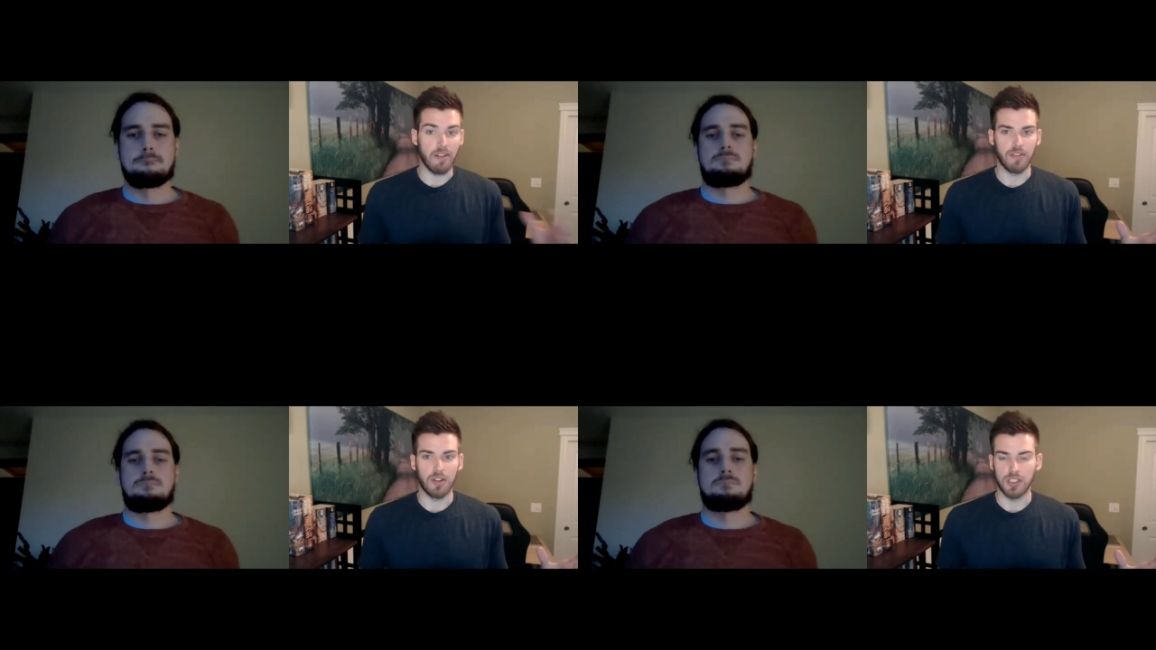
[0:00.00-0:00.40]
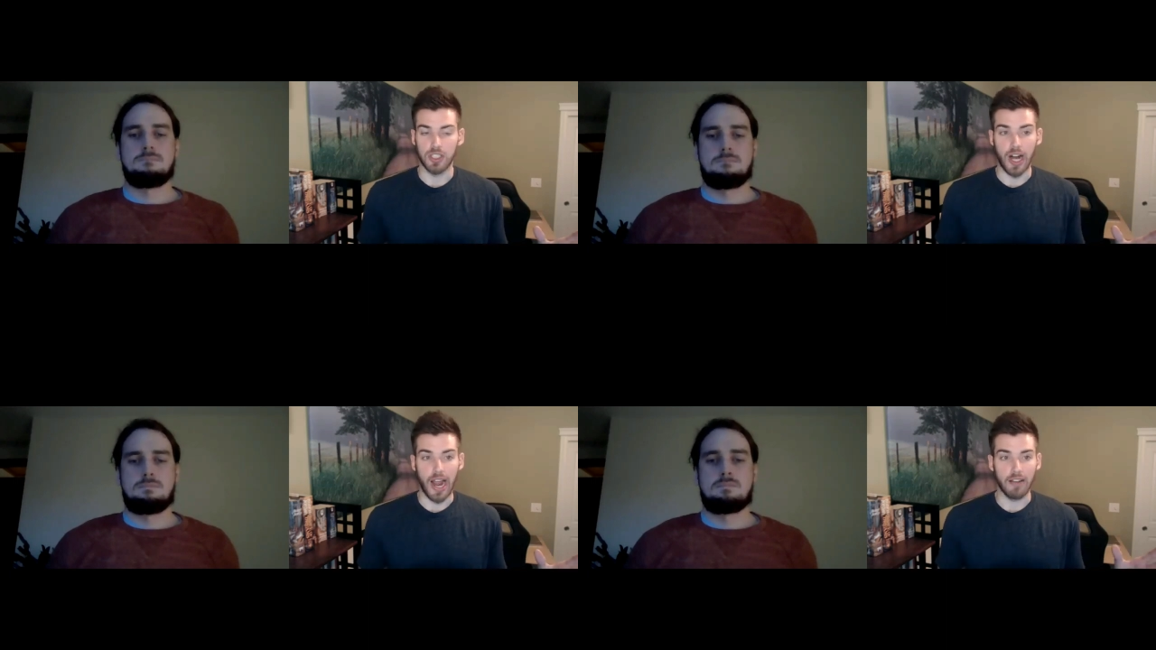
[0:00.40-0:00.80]
Speaker 1: first
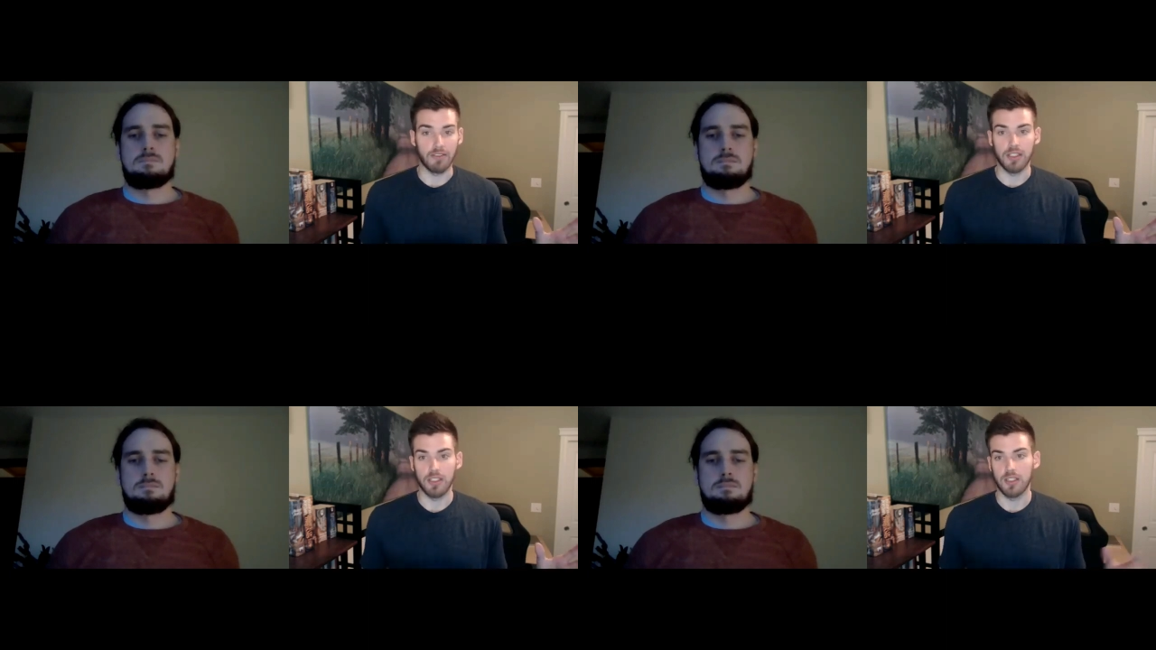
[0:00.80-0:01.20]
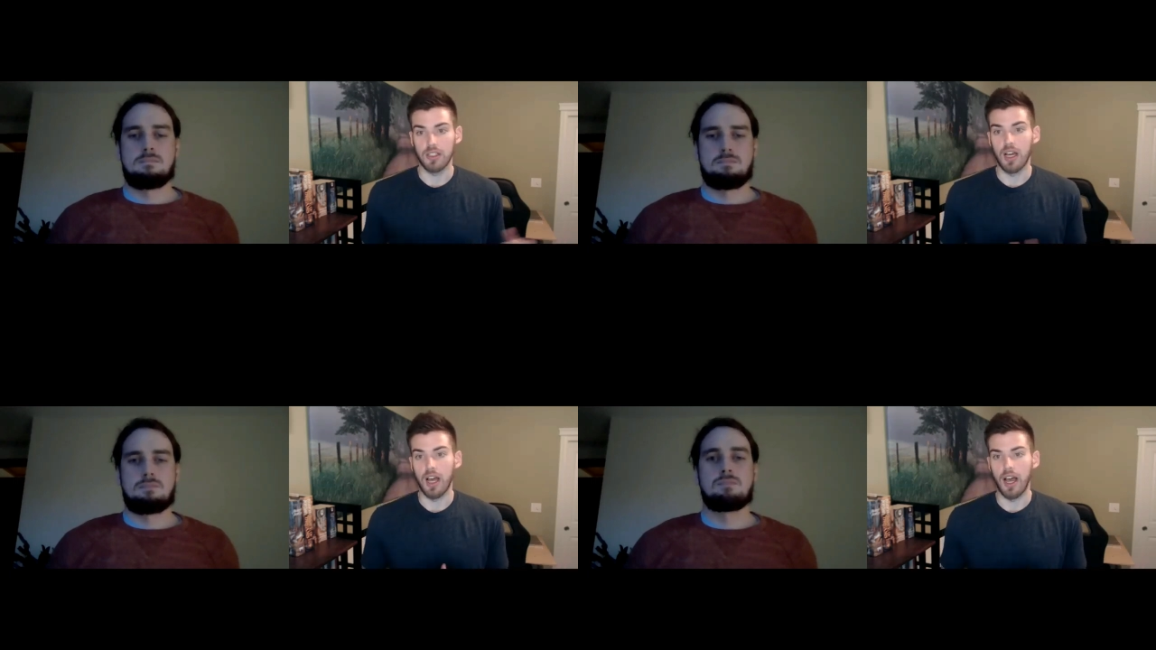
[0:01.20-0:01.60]
draft,
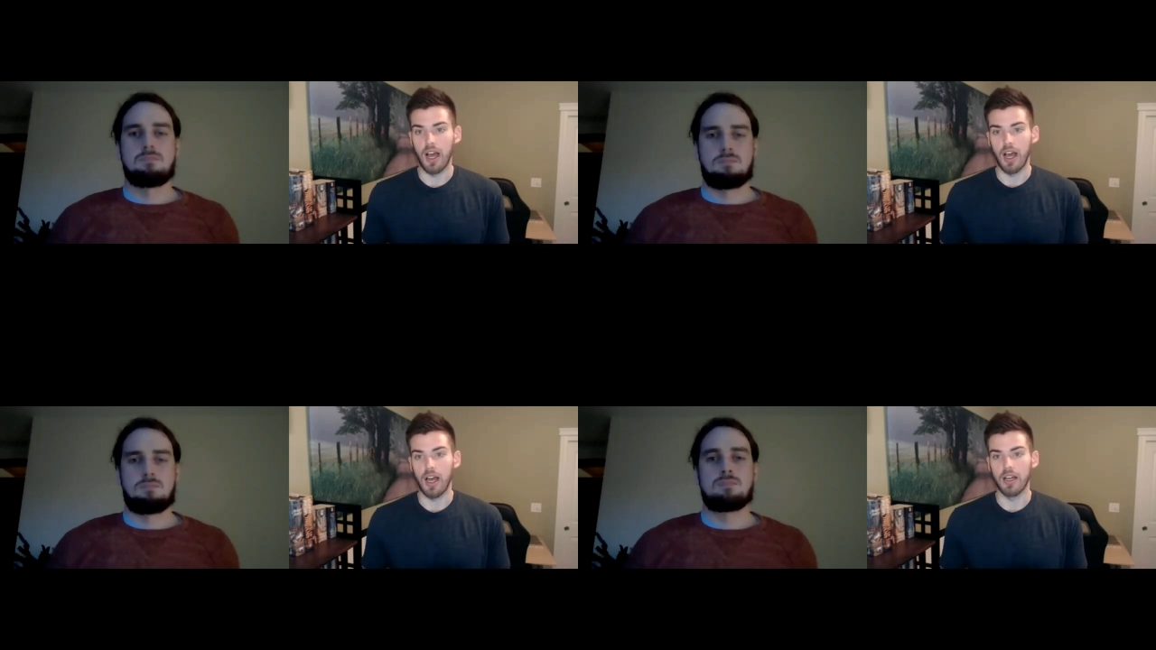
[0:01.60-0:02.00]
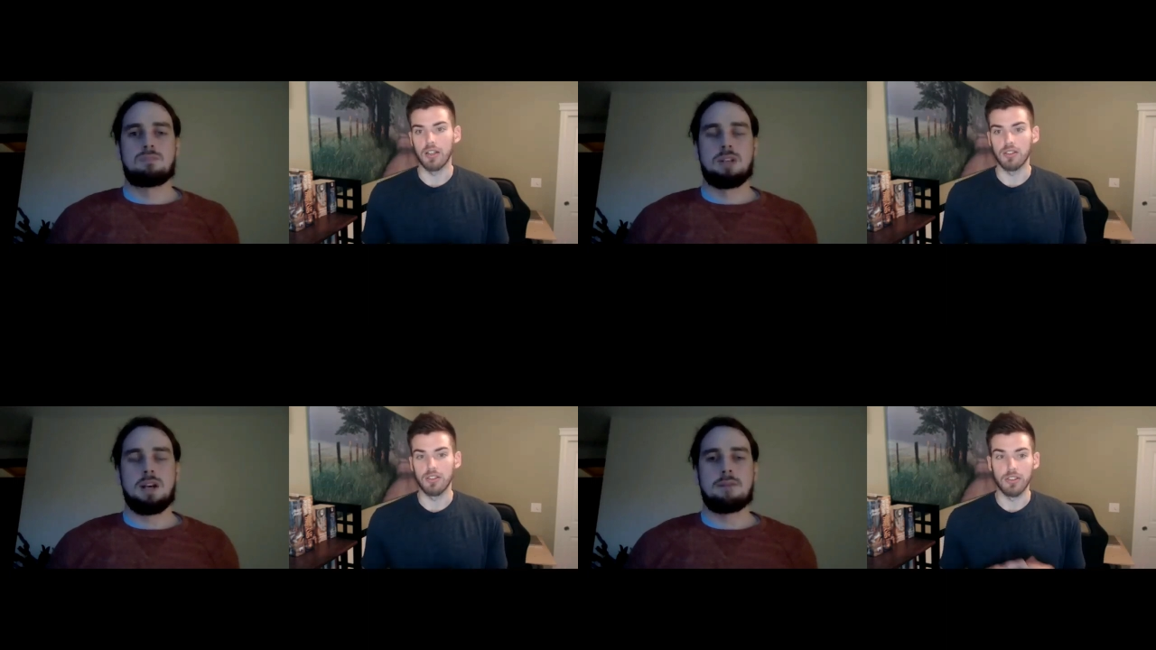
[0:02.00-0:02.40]
uh, mm-hmm.